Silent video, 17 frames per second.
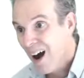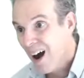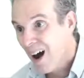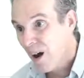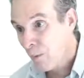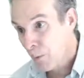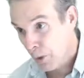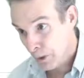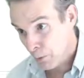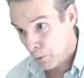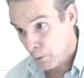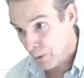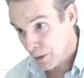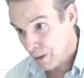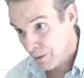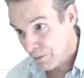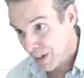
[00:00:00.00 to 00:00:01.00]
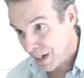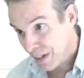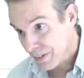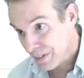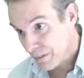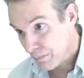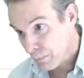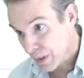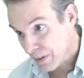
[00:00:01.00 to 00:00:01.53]
recruiting event
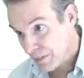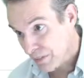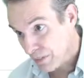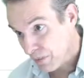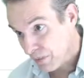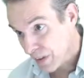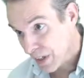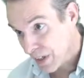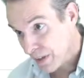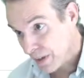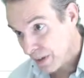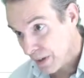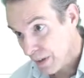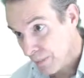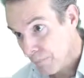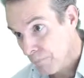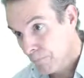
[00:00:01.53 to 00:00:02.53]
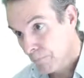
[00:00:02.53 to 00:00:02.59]
in Pennsylvania.